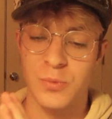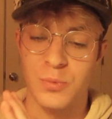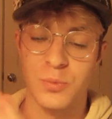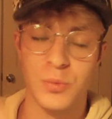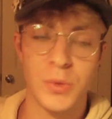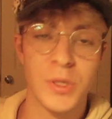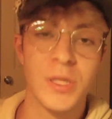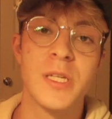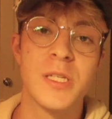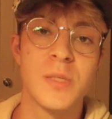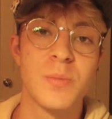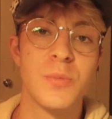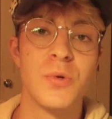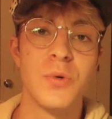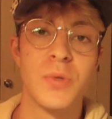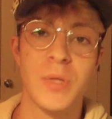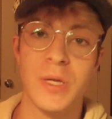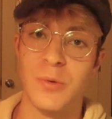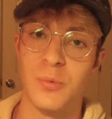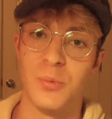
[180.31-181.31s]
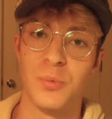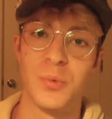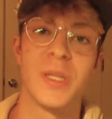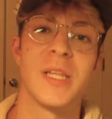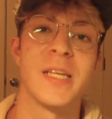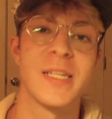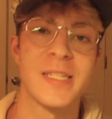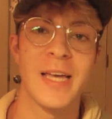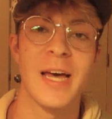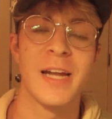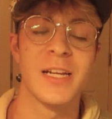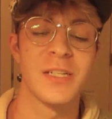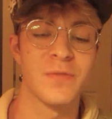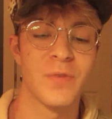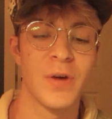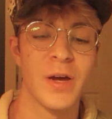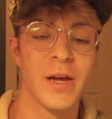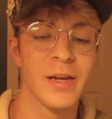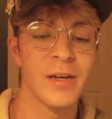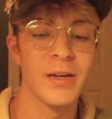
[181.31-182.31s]
really smooth and really
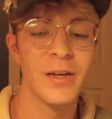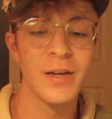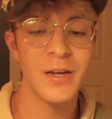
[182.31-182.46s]
satisfying.